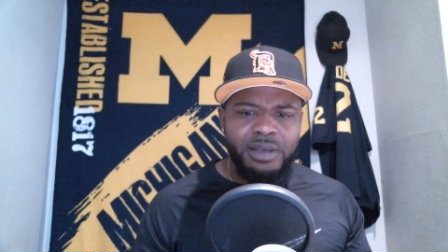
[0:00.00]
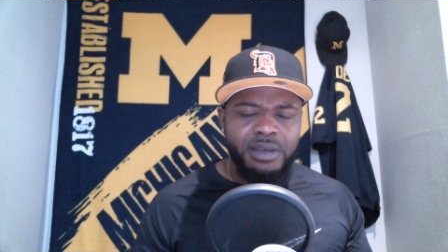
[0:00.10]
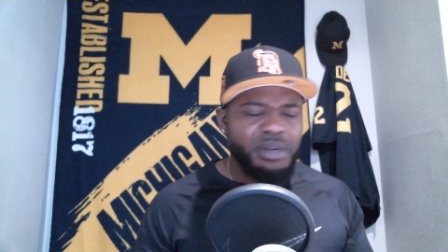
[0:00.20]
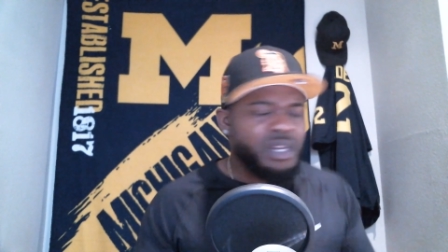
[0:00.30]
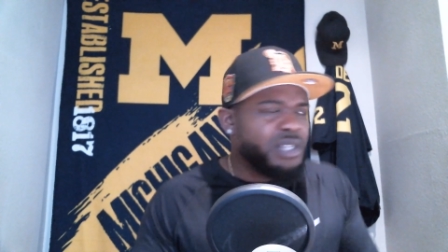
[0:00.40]

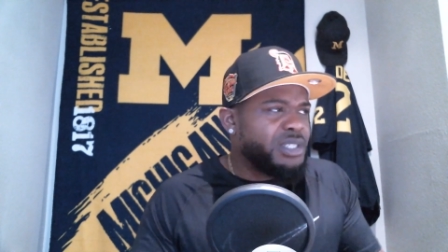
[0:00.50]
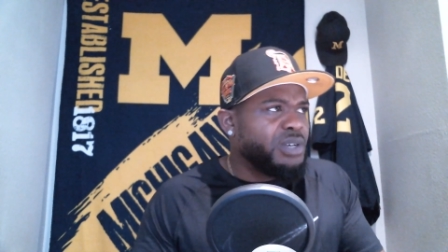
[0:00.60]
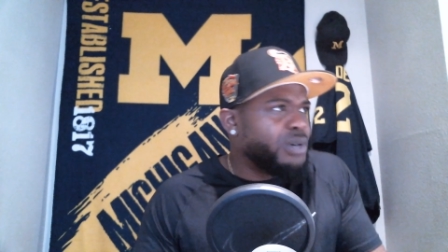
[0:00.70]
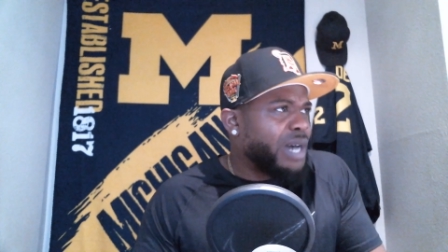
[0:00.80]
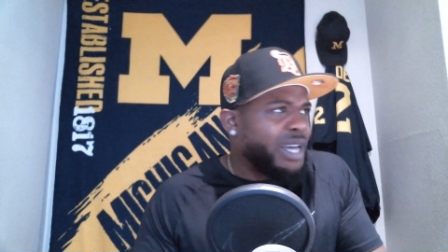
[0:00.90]
But
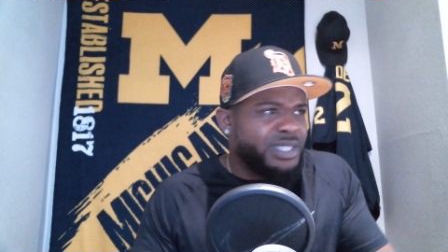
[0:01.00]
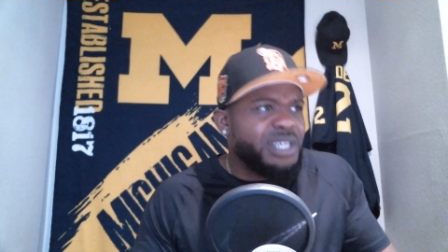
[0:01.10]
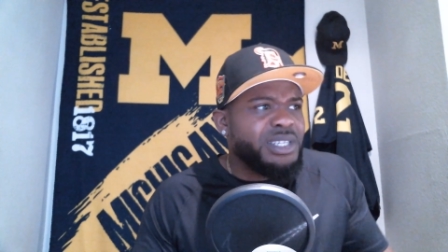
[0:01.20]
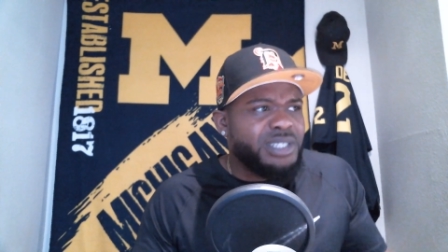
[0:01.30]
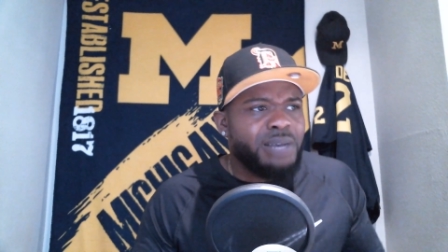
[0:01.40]
until I see
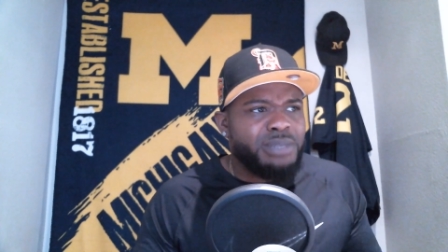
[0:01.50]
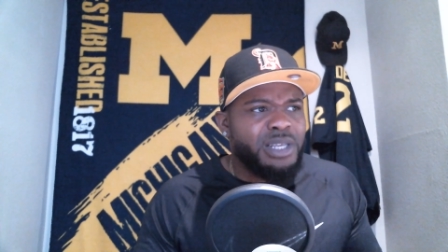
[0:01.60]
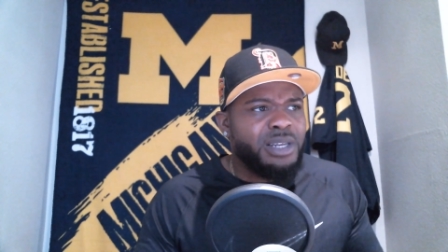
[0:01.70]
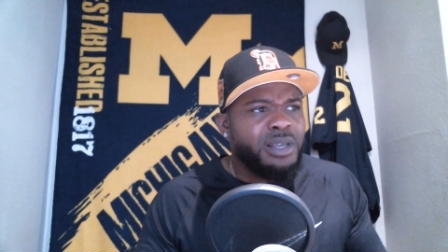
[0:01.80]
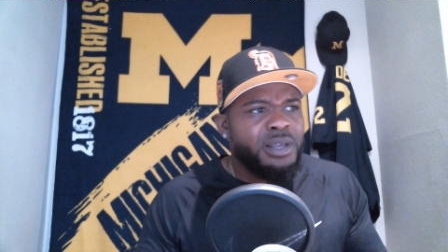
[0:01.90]

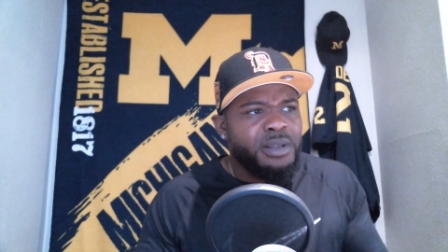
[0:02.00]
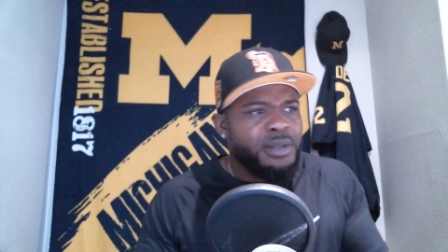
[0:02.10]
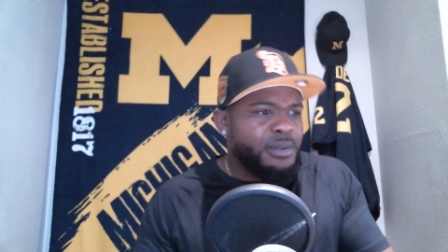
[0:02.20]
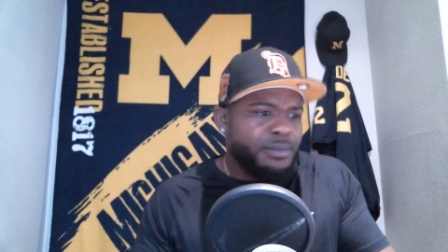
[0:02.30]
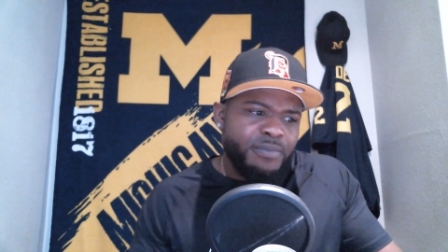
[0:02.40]
something,
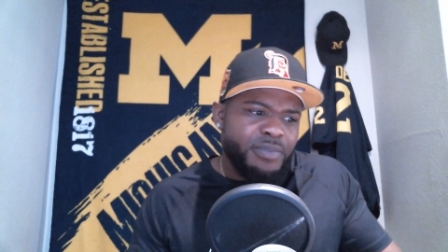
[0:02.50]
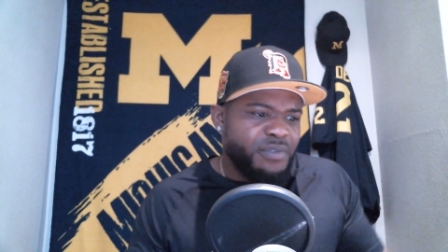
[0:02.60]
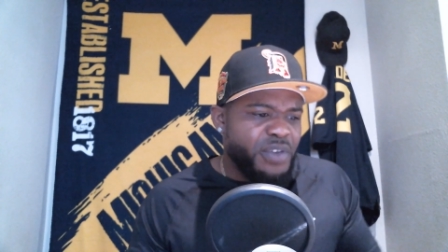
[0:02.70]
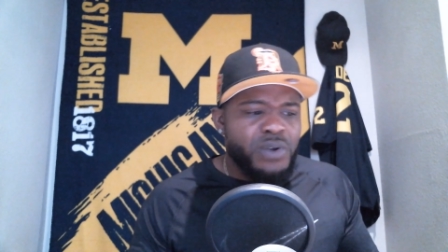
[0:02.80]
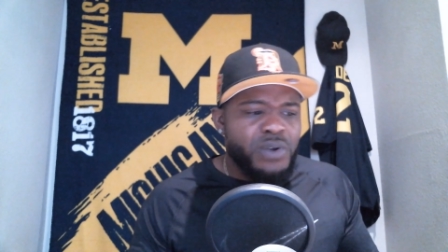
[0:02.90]
if he
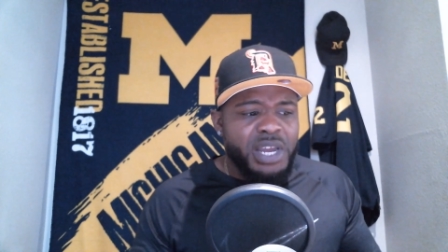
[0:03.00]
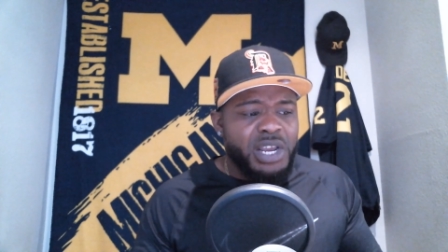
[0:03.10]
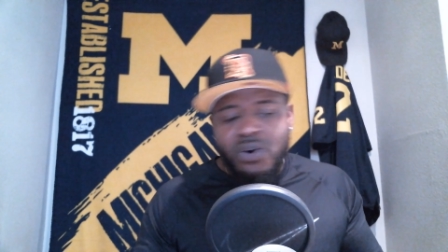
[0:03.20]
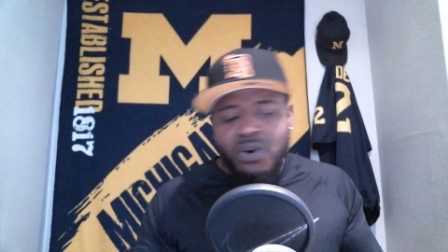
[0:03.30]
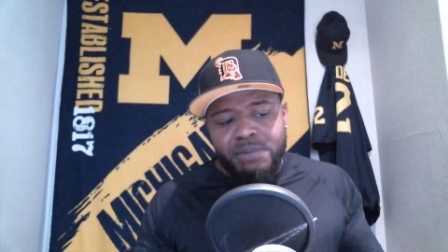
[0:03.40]
don't get it
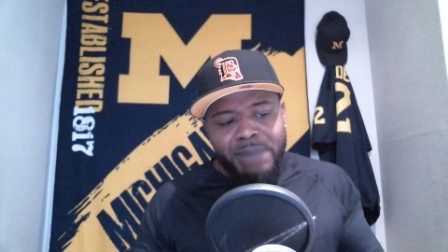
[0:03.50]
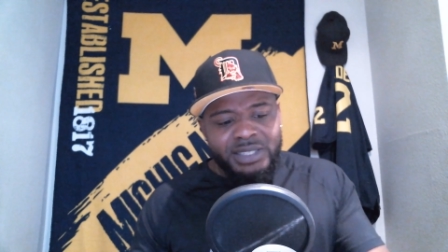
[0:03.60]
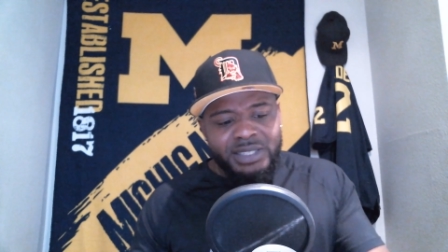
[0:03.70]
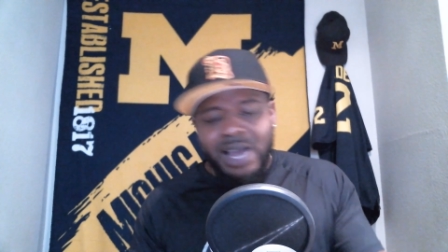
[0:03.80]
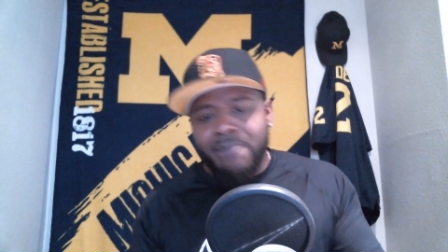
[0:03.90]
going by the
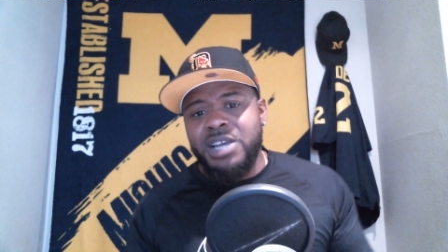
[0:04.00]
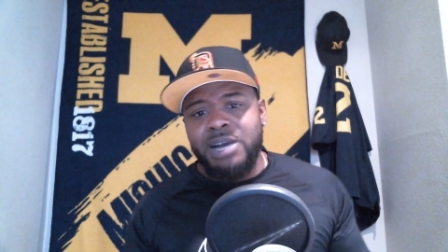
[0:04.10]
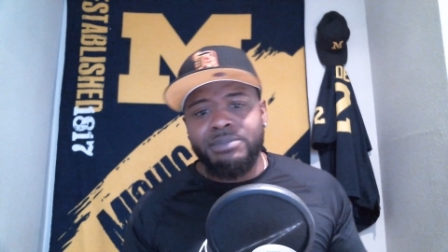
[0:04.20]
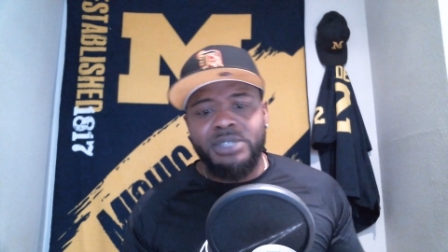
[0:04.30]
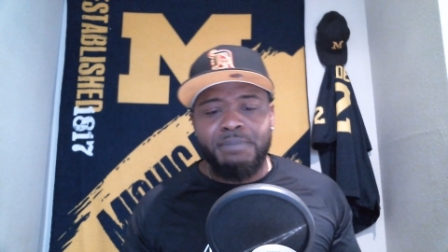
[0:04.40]
time he
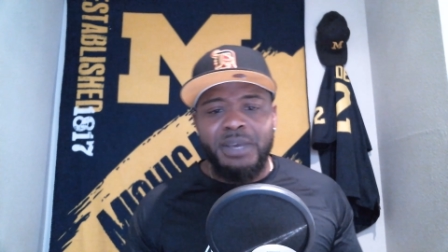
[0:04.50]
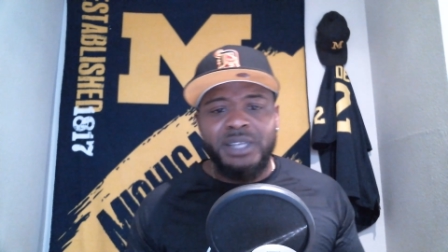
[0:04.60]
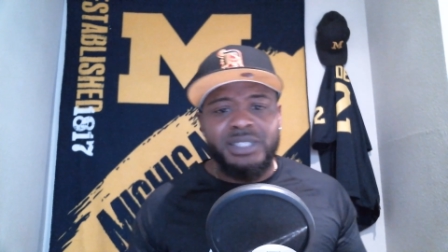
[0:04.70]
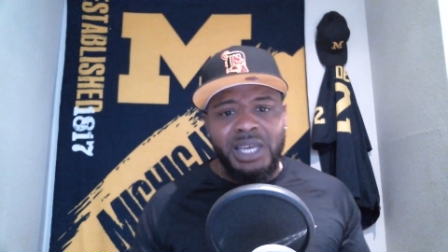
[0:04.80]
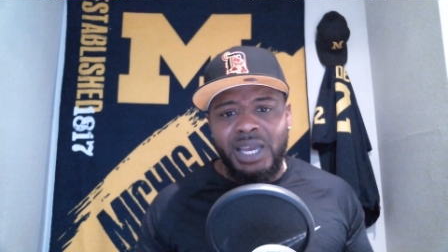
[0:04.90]
come to the Big
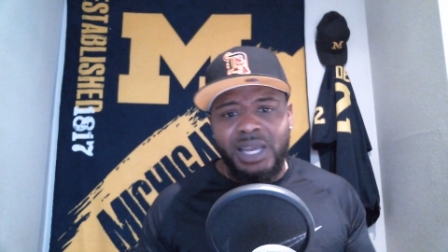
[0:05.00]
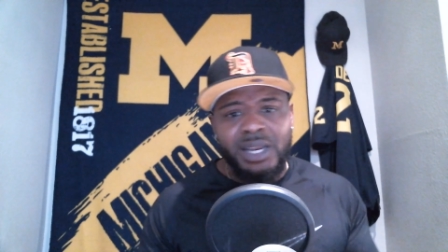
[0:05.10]
Ten,